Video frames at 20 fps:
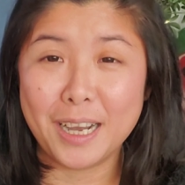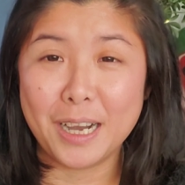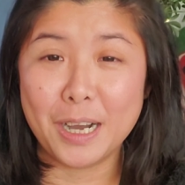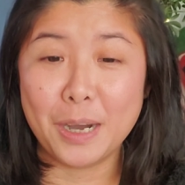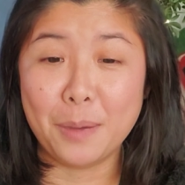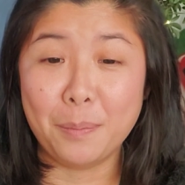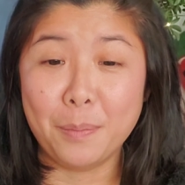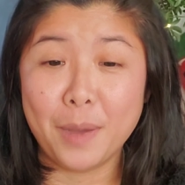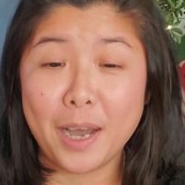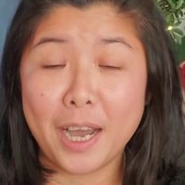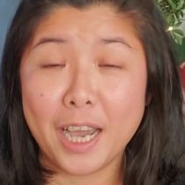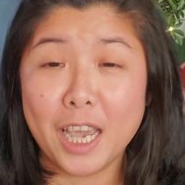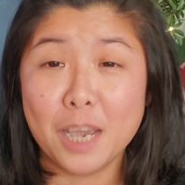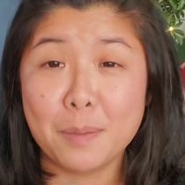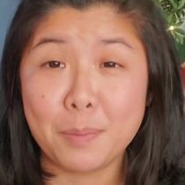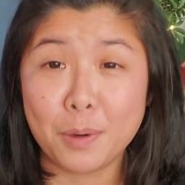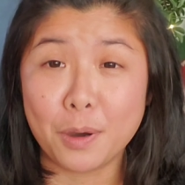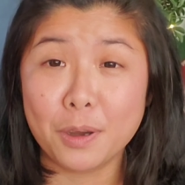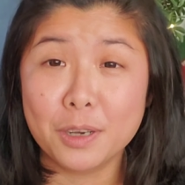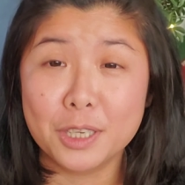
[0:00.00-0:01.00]
I
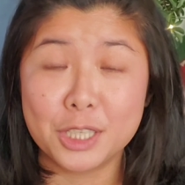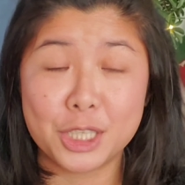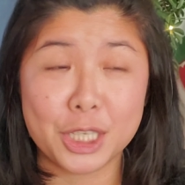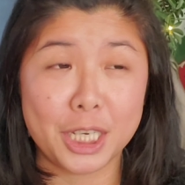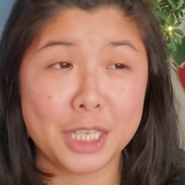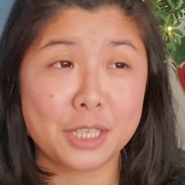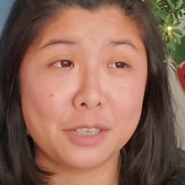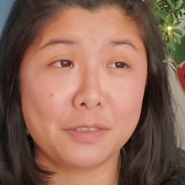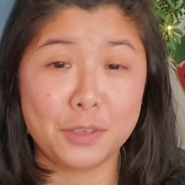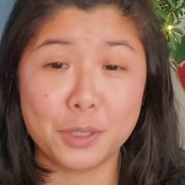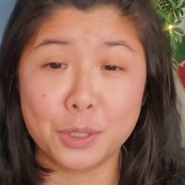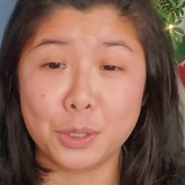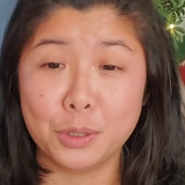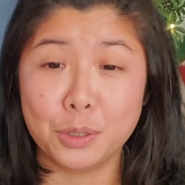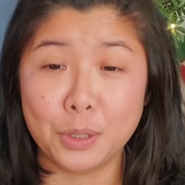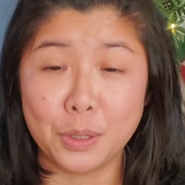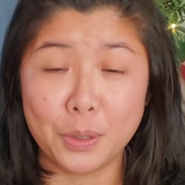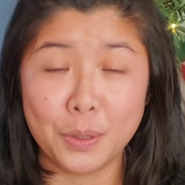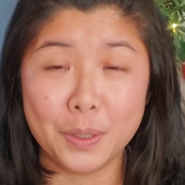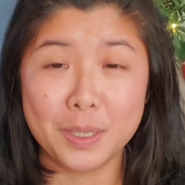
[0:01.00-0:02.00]
apologize of all the
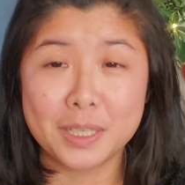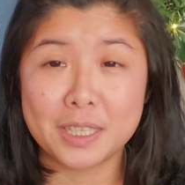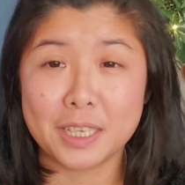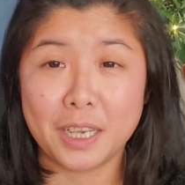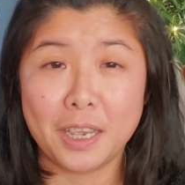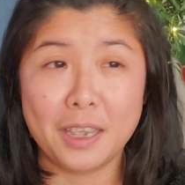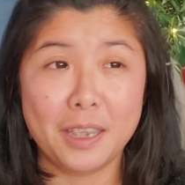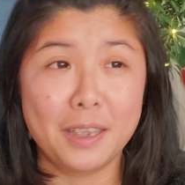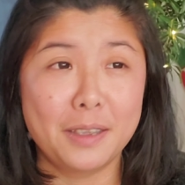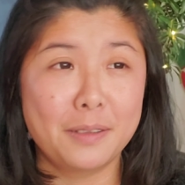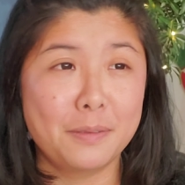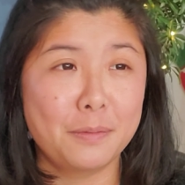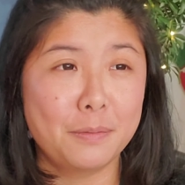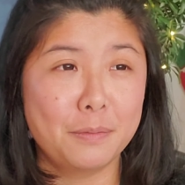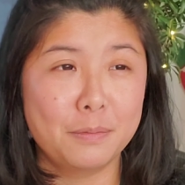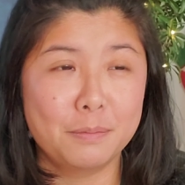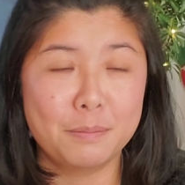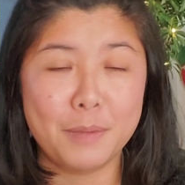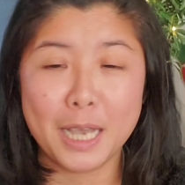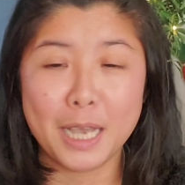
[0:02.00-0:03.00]
noise, like
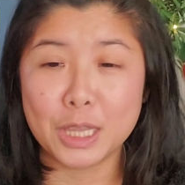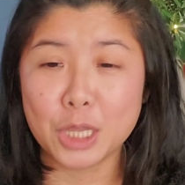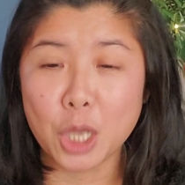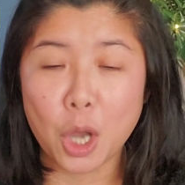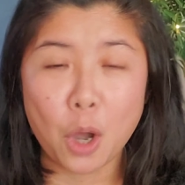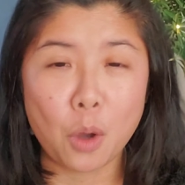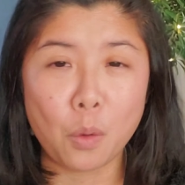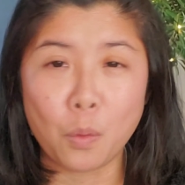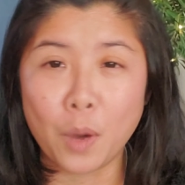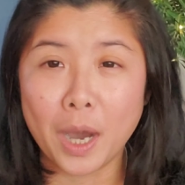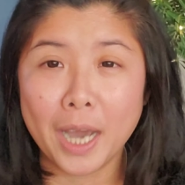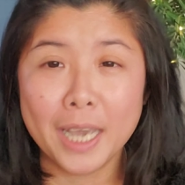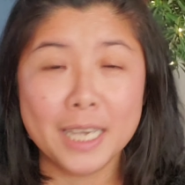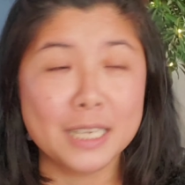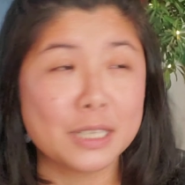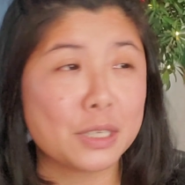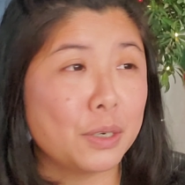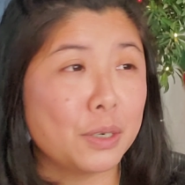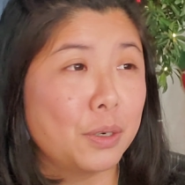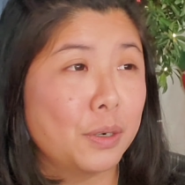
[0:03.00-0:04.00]
my dog
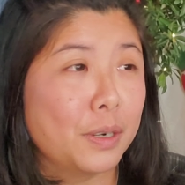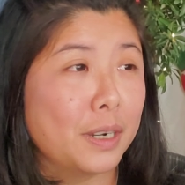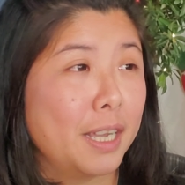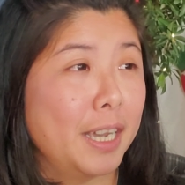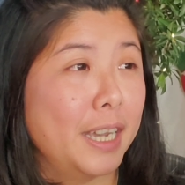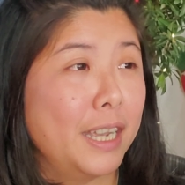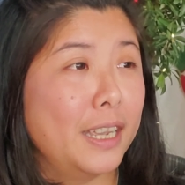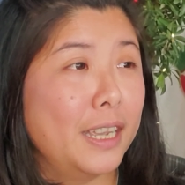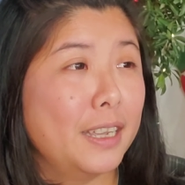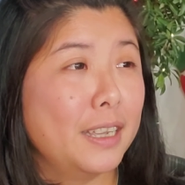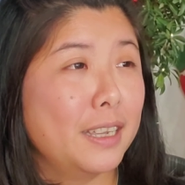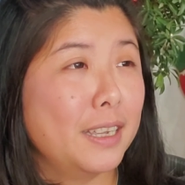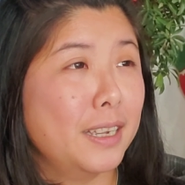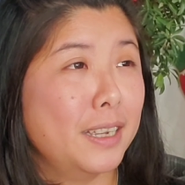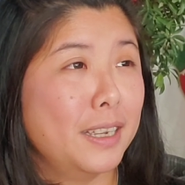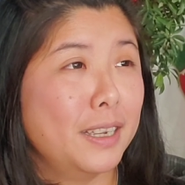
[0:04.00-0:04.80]
wise, or like,